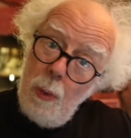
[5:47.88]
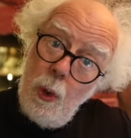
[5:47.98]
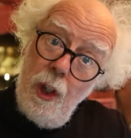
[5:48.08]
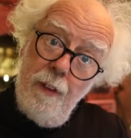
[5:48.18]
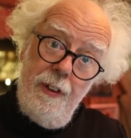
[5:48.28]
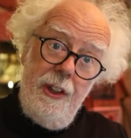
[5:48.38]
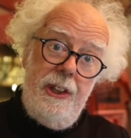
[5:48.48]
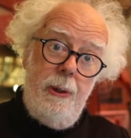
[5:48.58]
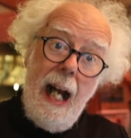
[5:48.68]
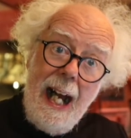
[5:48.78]
more of
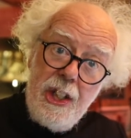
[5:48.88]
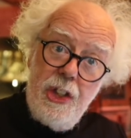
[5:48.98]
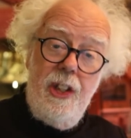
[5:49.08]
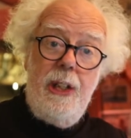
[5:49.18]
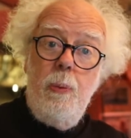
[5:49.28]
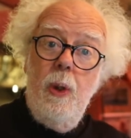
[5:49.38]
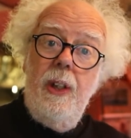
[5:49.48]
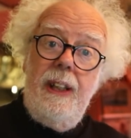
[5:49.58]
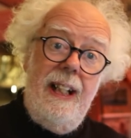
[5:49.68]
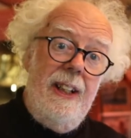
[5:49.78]
us actually
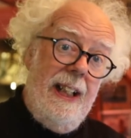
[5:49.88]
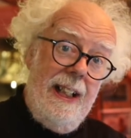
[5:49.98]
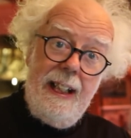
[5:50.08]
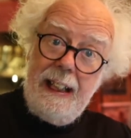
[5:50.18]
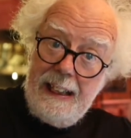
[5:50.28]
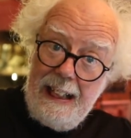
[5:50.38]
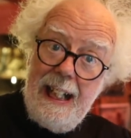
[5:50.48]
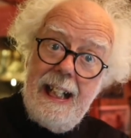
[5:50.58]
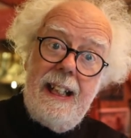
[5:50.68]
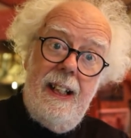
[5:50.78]
work in the
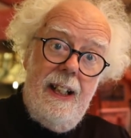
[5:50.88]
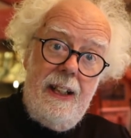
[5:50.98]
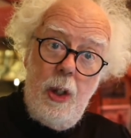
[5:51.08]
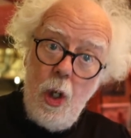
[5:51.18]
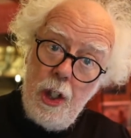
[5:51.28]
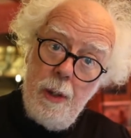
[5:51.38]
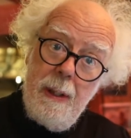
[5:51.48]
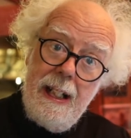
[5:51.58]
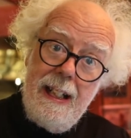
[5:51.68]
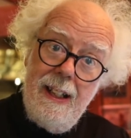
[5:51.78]
gig
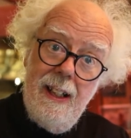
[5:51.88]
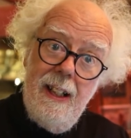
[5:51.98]
economy,